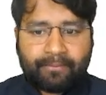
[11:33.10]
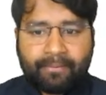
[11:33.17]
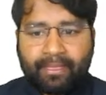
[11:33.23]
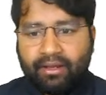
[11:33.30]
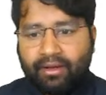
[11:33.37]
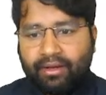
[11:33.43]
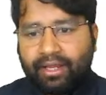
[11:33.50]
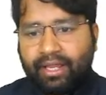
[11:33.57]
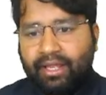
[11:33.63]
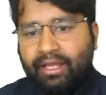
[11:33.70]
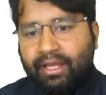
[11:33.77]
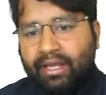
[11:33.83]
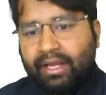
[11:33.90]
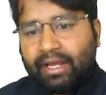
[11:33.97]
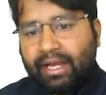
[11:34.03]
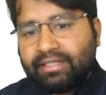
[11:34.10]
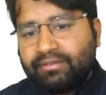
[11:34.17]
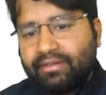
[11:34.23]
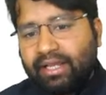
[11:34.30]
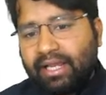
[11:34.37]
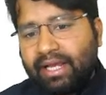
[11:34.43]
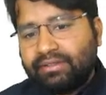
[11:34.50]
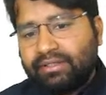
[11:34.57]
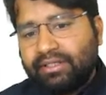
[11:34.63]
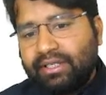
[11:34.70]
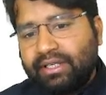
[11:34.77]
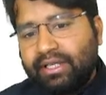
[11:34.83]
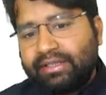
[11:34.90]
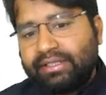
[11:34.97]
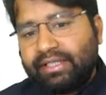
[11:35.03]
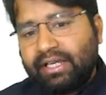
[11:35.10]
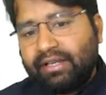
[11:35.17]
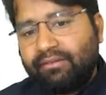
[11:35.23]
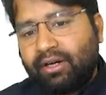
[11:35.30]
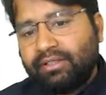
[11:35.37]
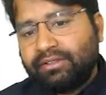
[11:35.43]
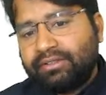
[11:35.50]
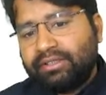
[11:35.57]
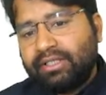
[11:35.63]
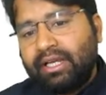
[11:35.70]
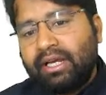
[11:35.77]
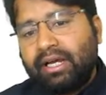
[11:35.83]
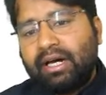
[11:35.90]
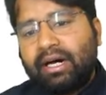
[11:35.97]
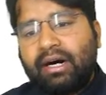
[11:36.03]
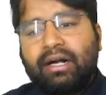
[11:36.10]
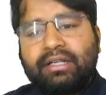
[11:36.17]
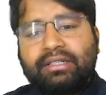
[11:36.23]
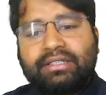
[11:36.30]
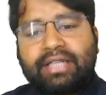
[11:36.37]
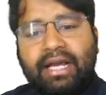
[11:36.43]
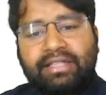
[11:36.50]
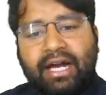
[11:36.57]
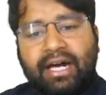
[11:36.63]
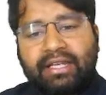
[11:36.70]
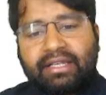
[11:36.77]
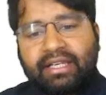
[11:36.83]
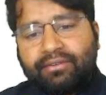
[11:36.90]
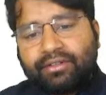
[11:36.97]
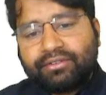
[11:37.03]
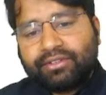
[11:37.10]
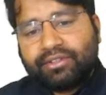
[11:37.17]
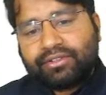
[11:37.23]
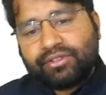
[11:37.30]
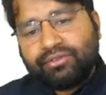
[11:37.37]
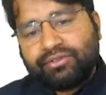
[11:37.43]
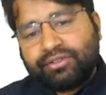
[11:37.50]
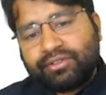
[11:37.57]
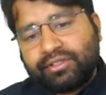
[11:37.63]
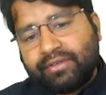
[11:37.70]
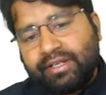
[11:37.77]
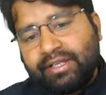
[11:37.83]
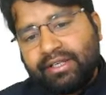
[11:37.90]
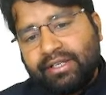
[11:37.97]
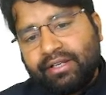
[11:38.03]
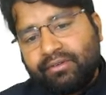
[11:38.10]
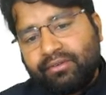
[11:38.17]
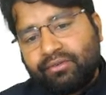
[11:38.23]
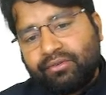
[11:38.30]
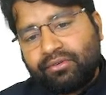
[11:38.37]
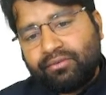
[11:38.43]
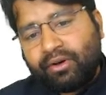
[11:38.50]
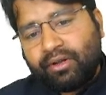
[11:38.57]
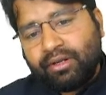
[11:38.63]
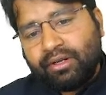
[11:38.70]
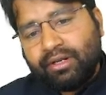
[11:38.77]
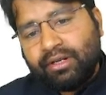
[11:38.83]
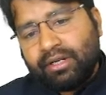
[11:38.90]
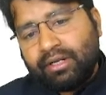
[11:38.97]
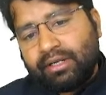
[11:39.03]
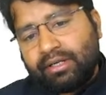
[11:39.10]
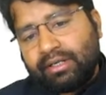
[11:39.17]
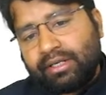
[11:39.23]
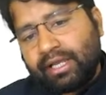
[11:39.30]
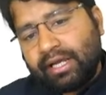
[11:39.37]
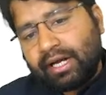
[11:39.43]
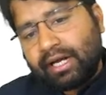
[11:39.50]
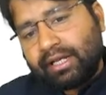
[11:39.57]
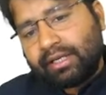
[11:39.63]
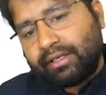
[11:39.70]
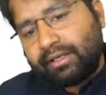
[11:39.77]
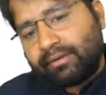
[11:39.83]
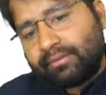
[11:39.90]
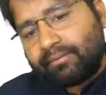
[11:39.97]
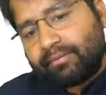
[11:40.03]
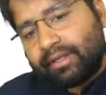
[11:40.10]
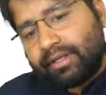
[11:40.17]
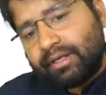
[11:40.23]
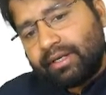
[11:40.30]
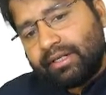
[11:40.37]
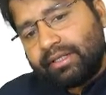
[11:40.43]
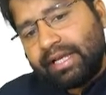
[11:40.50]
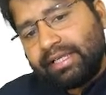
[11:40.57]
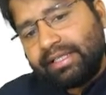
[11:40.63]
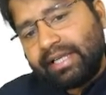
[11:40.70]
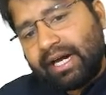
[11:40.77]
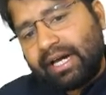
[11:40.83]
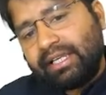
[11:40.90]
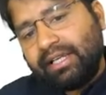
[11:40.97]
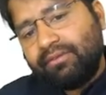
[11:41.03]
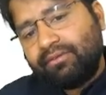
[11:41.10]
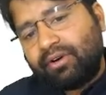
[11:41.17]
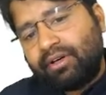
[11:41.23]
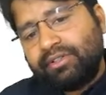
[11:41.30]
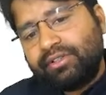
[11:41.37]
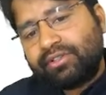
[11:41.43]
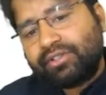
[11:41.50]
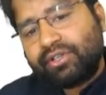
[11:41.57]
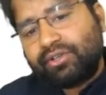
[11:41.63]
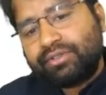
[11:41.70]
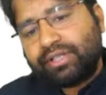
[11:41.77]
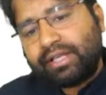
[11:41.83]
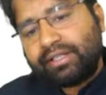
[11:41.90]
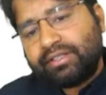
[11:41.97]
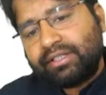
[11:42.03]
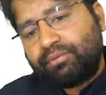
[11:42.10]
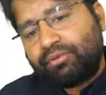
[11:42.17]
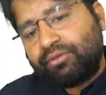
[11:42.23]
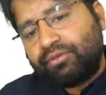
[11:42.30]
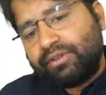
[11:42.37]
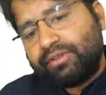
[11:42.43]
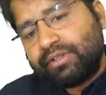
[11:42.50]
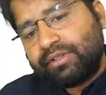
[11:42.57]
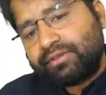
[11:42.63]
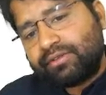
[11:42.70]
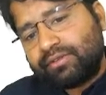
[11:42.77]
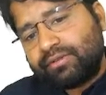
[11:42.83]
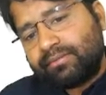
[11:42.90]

Okay, as well as there was diarchy was introduced. It is very known for diarchy. Diarchy was introduced as the provinces.